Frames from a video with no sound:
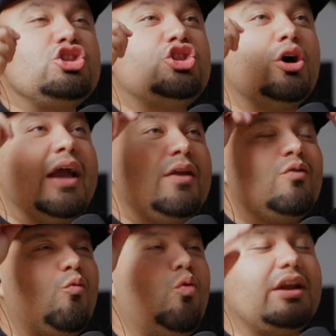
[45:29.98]
the, and
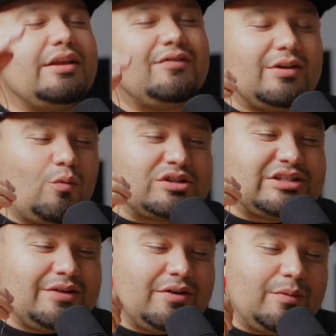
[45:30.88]
what even,
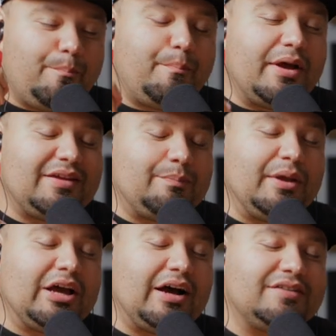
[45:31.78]
what's even,
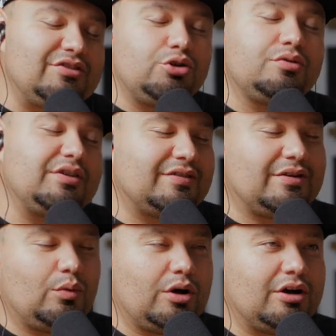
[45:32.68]
because they're doing this
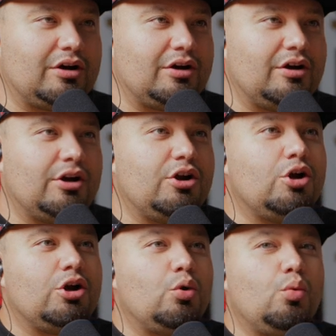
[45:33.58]
in a oneer,
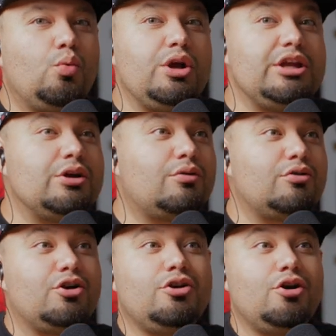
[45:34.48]
we
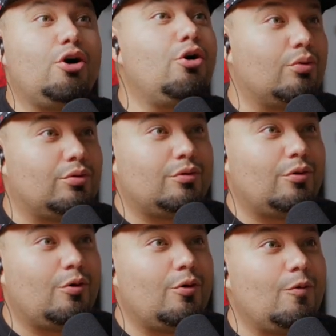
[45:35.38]
don't know.
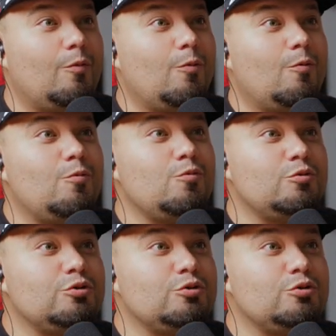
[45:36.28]
You, you,